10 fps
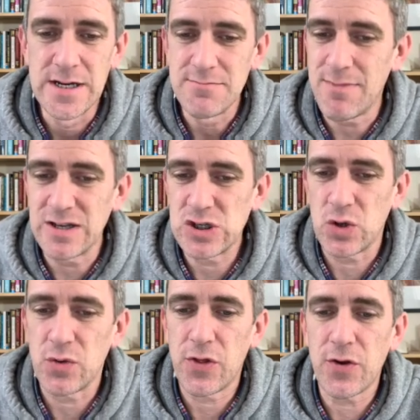My
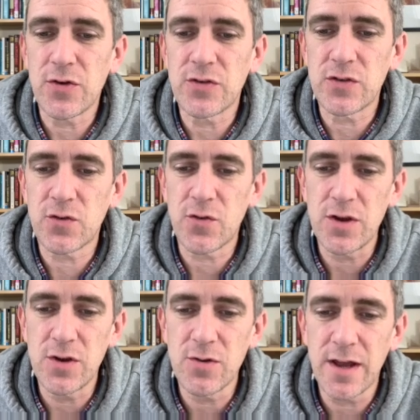soul thirsts for
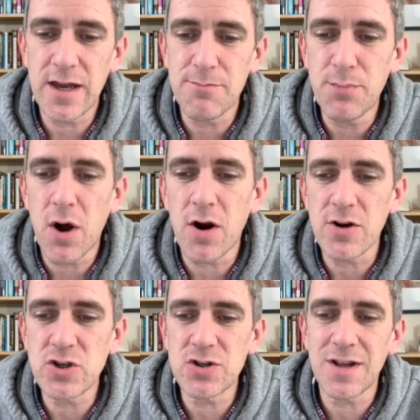you like a
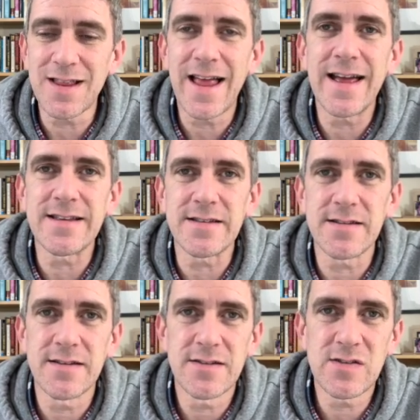parched
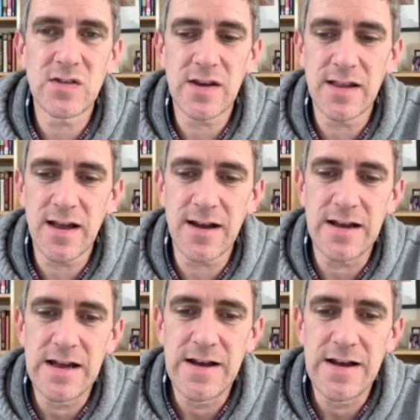land." Selah.